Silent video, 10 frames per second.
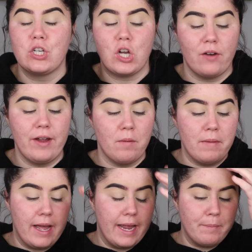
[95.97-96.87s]
to carve out
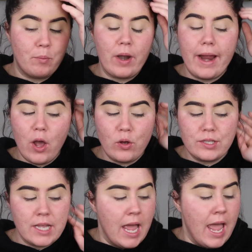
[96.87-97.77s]
my
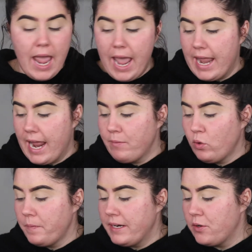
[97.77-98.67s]
brows. And I'm
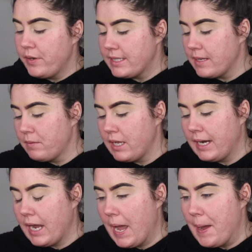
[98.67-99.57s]
going to be doing something